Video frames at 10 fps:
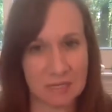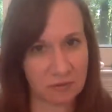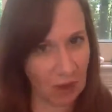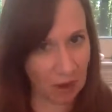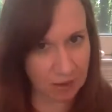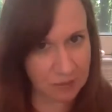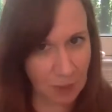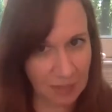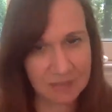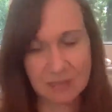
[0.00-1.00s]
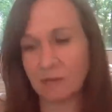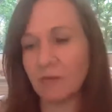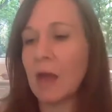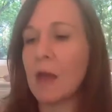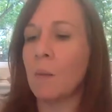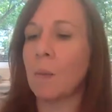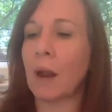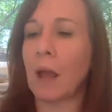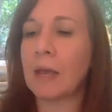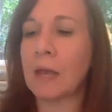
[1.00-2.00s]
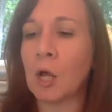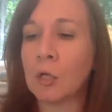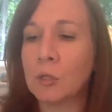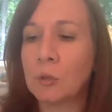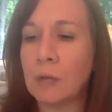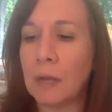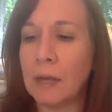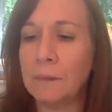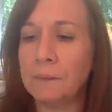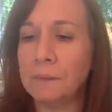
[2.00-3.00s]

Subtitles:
It's very expensive, but I include it